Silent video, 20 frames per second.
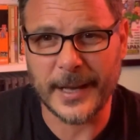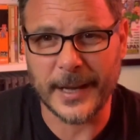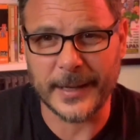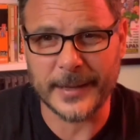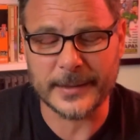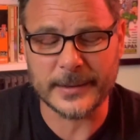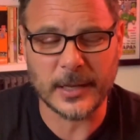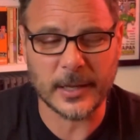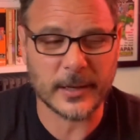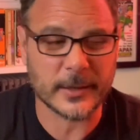
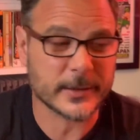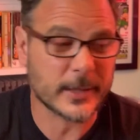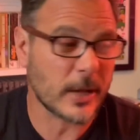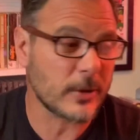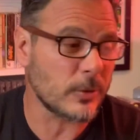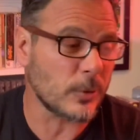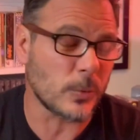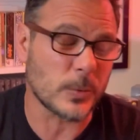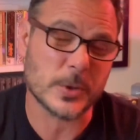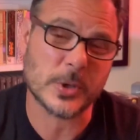and I
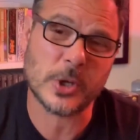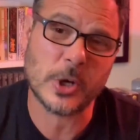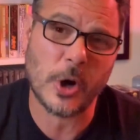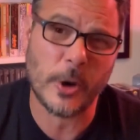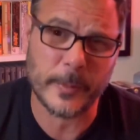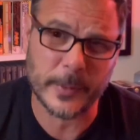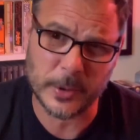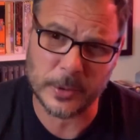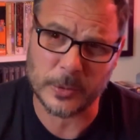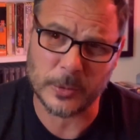don't always
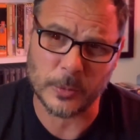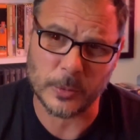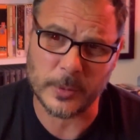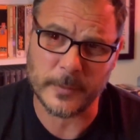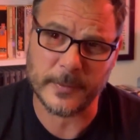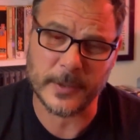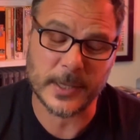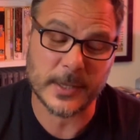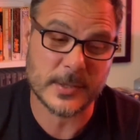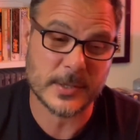comment on all
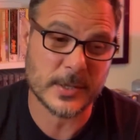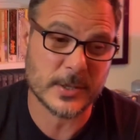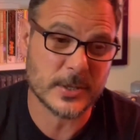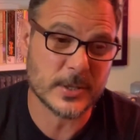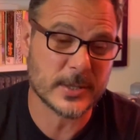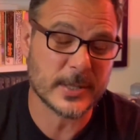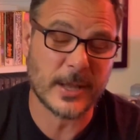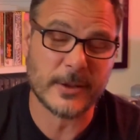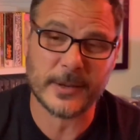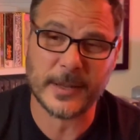the videos because I
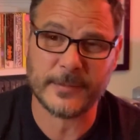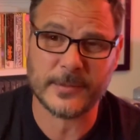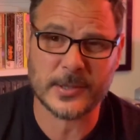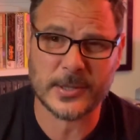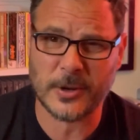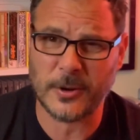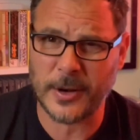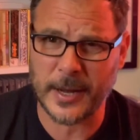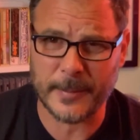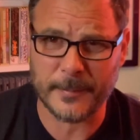just don't have
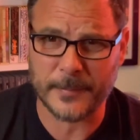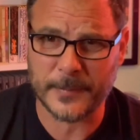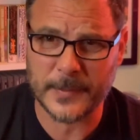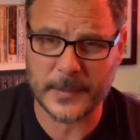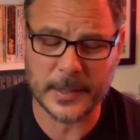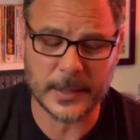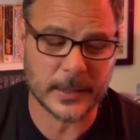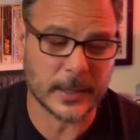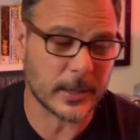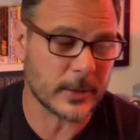time,
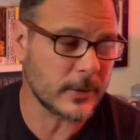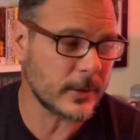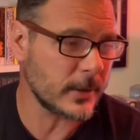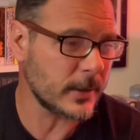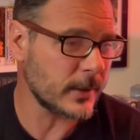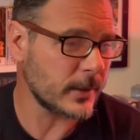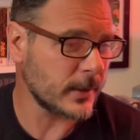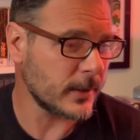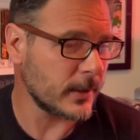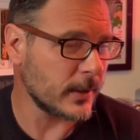you know.
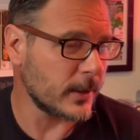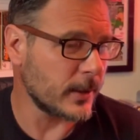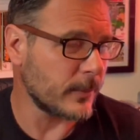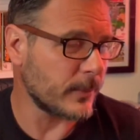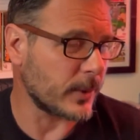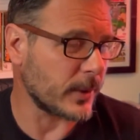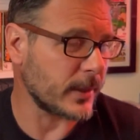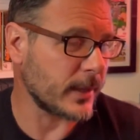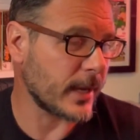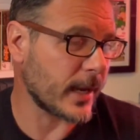
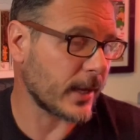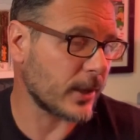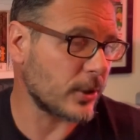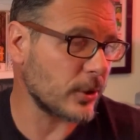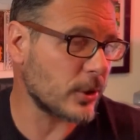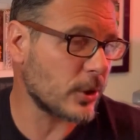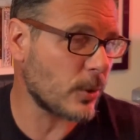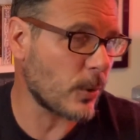But yeah, good